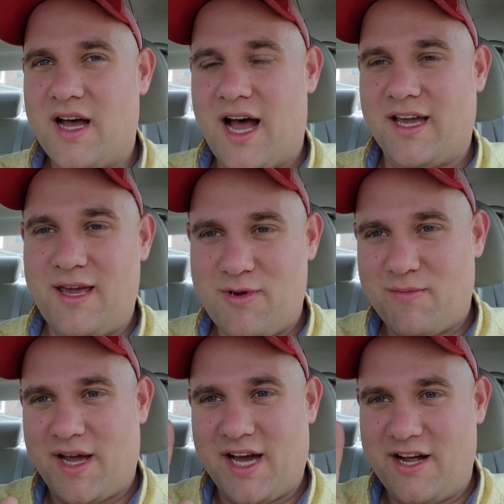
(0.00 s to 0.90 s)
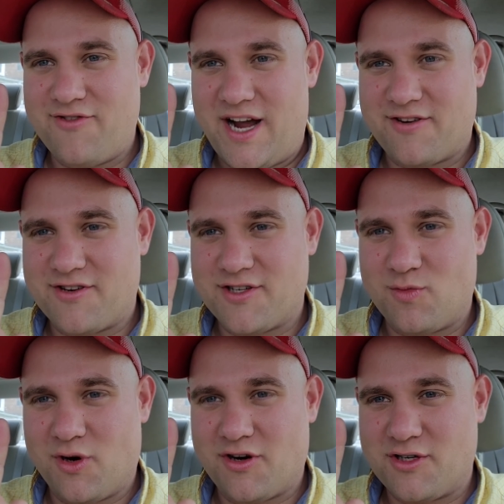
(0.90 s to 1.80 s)
Uh, keeping my contractors and
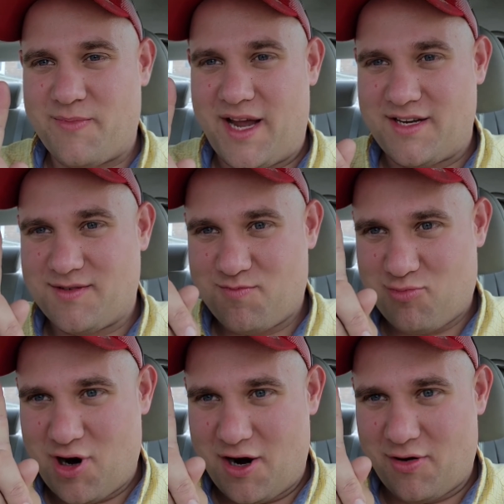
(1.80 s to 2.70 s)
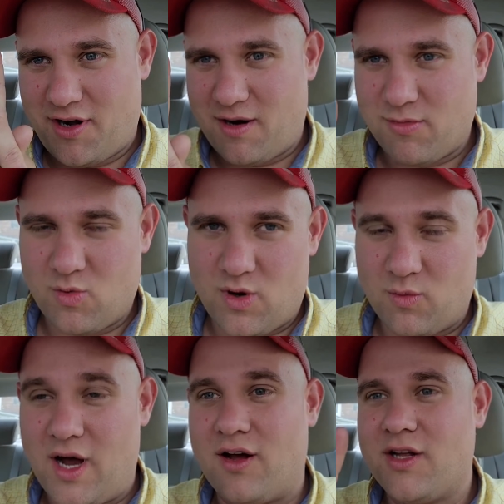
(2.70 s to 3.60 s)
workers paid is priority number one.
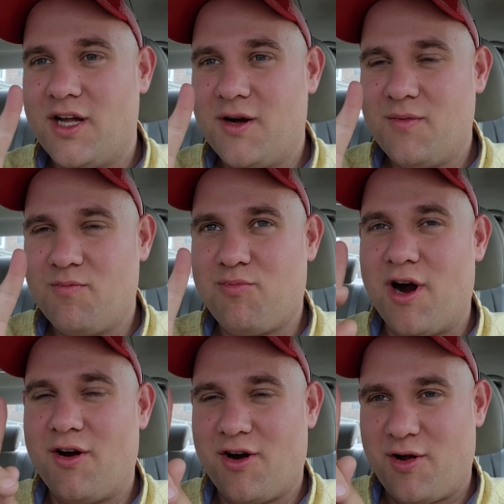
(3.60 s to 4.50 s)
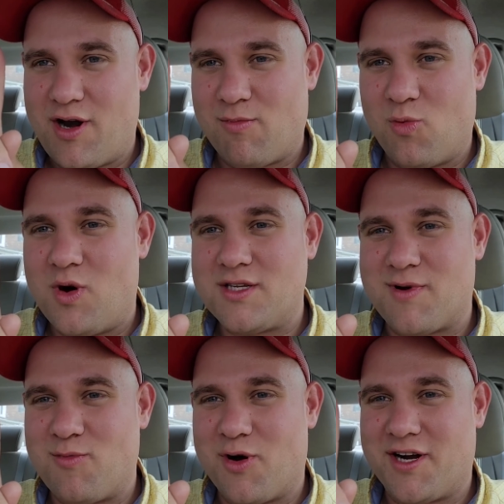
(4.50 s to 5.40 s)
Well, priority number one is my
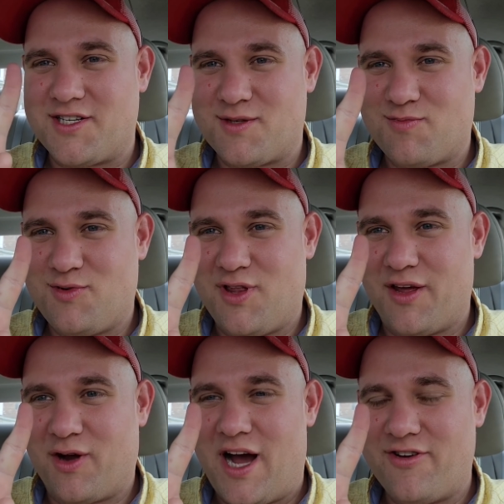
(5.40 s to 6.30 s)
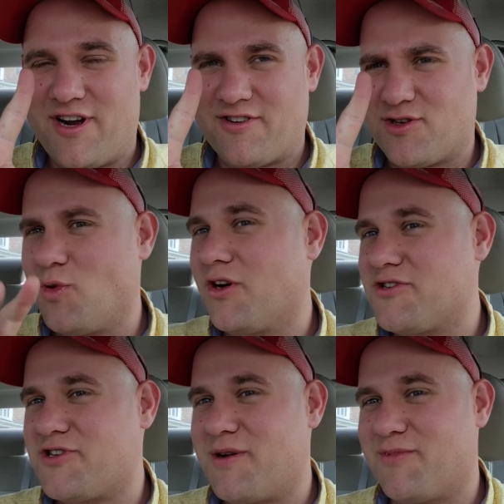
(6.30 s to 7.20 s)
mortgages. The contractors and workers
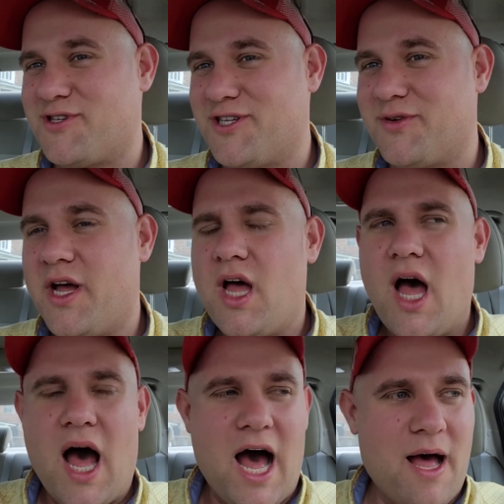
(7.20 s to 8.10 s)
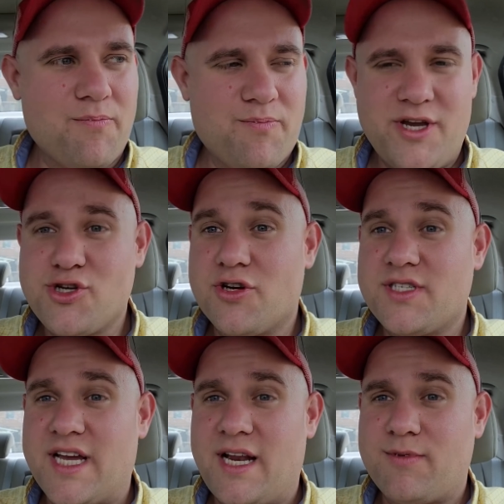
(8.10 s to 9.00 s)
are number two. Um, be sure to
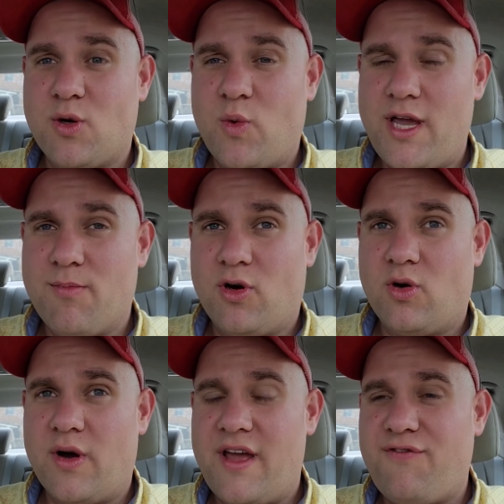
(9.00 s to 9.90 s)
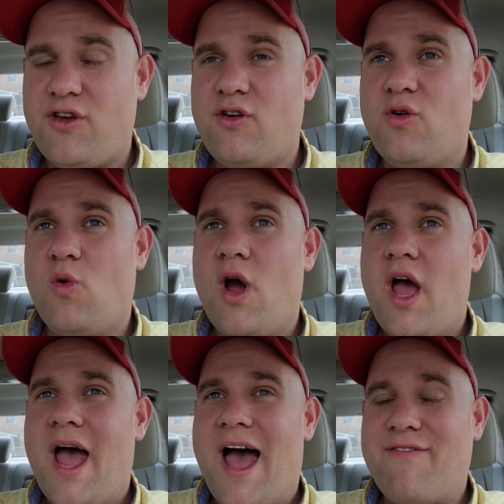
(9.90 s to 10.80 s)
sign up to Webull if you
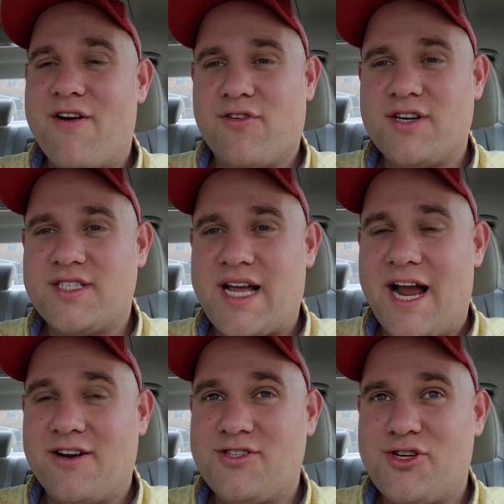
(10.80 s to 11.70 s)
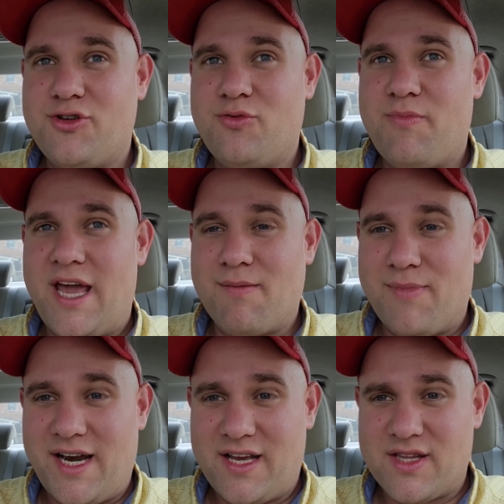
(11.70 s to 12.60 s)
have ever desired to make
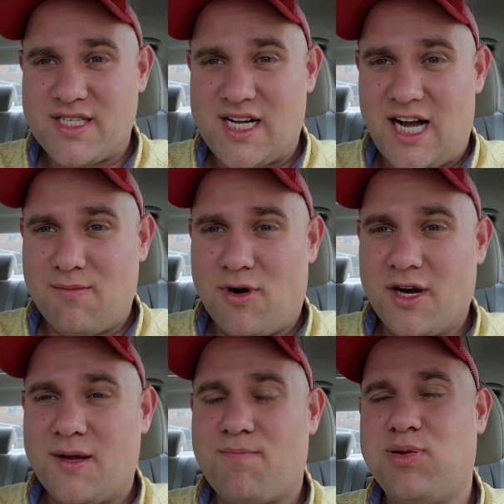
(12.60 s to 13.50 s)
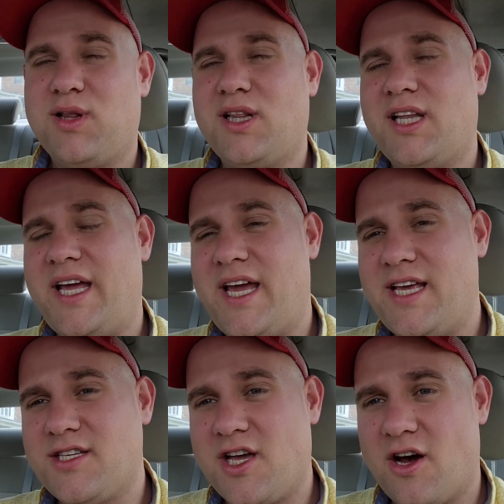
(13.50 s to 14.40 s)
money in the stock market,
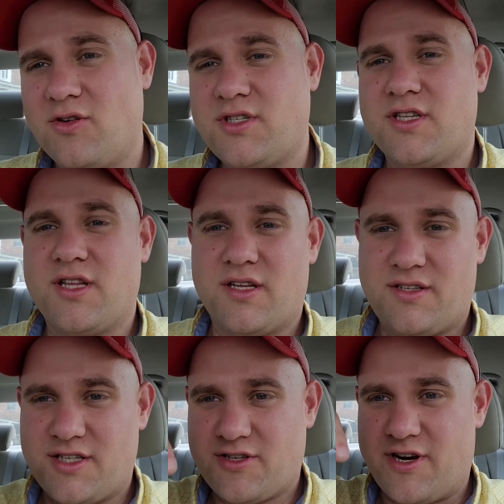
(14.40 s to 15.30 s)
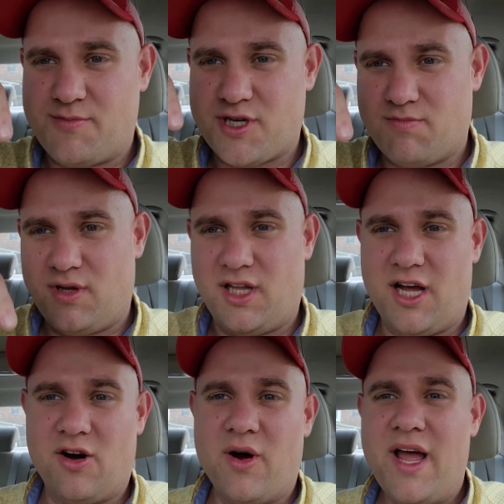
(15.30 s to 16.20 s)
please go to the description
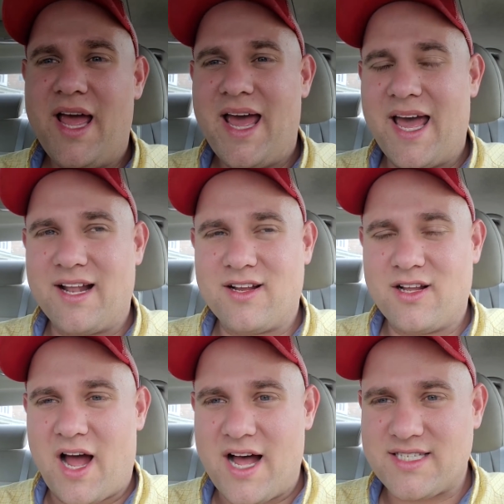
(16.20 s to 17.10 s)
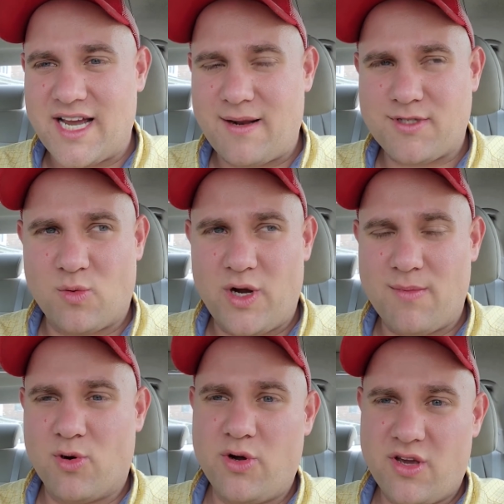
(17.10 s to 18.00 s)
below and uh, sign up to
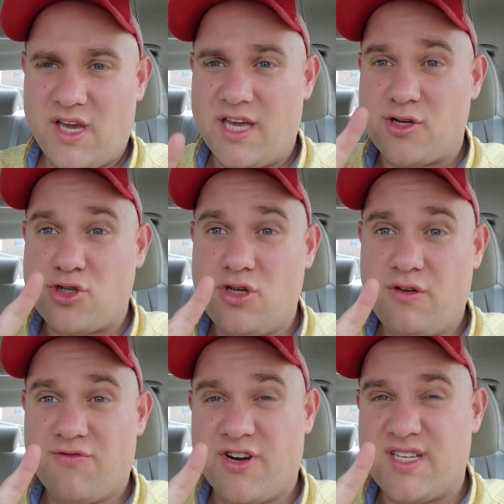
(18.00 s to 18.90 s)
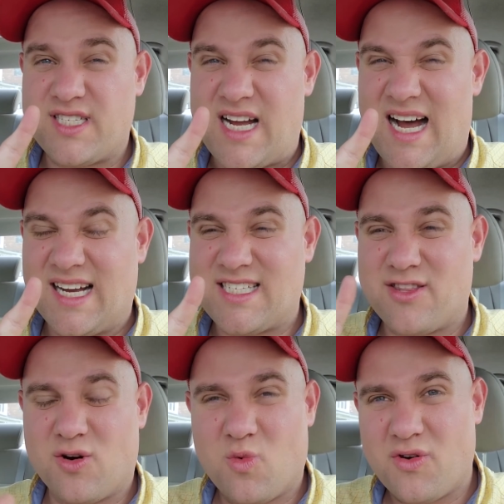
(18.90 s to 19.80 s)
Webull. You can get two free stocks, and
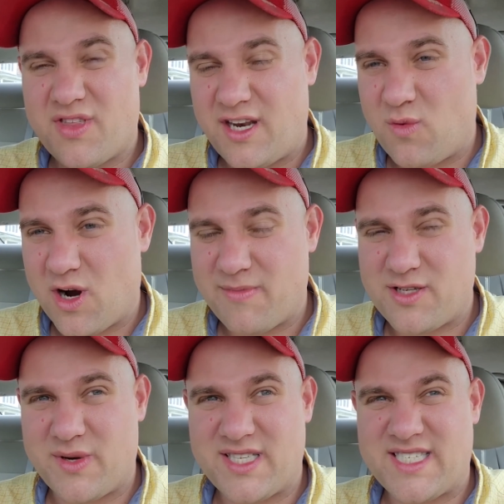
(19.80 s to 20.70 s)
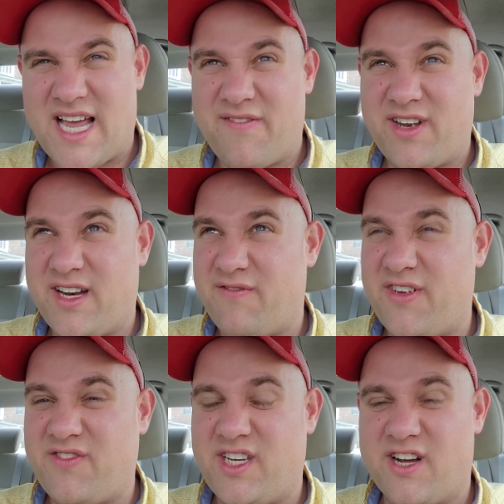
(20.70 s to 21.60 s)
they're worth anywhere between seven and
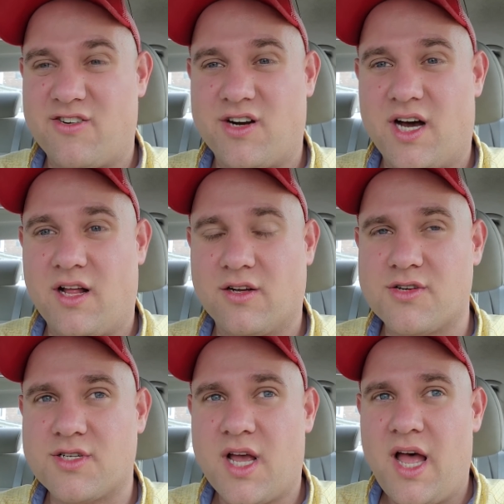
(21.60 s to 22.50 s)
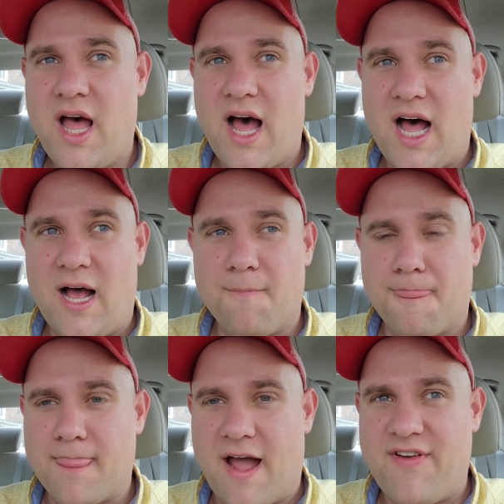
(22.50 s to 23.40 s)
fifteen hundred dollars.
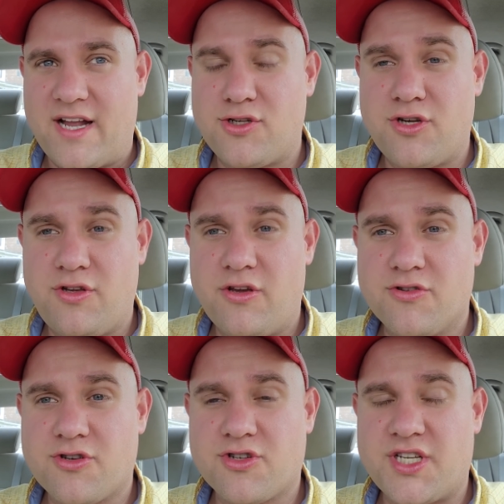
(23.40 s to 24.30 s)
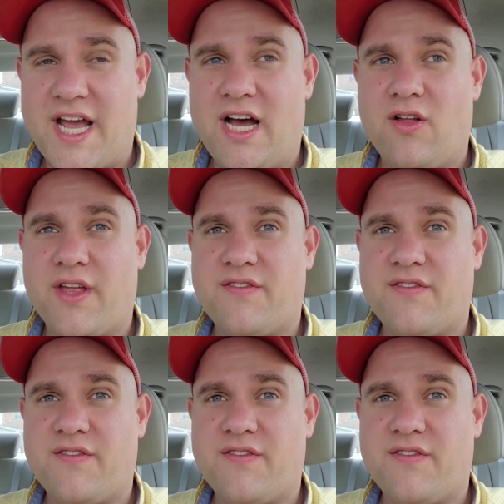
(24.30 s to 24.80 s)
Um, I've had two users now that